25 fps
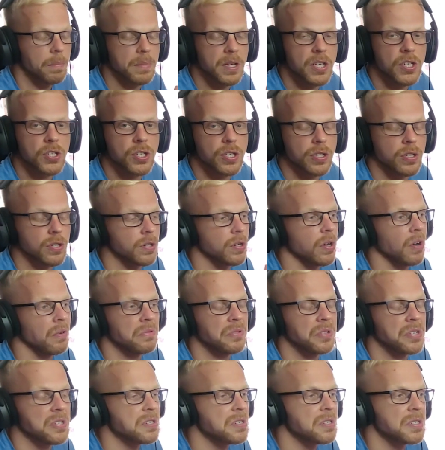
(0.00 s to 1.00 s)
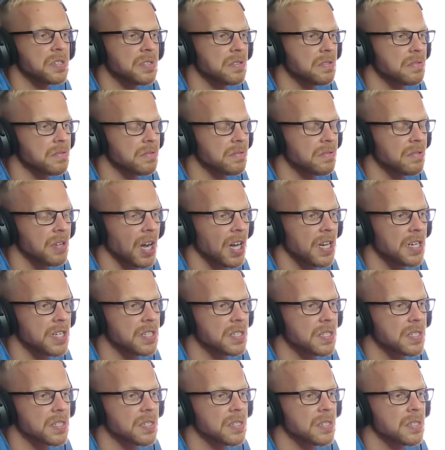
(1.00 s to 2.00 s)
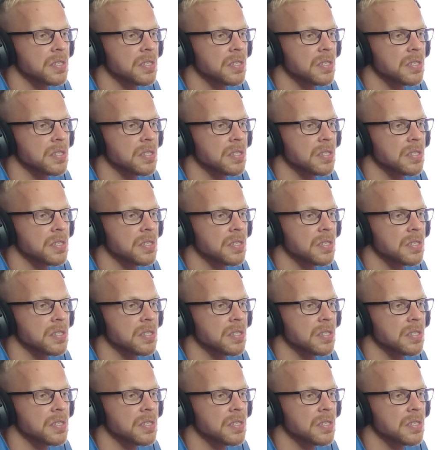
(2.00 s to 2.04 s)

mission, you know. This is nice.